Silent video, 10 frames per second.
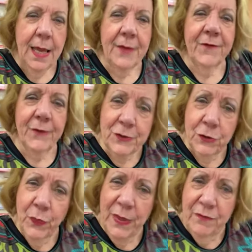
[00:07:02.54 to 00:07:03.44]
And
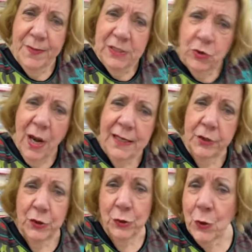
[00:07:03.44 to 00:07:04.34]
first we've been
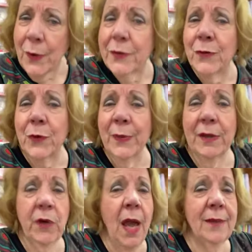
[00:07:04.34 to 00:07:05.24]
trying to sort
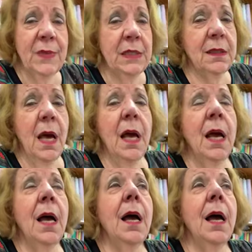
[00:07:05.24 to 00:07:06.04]
through it. I mean,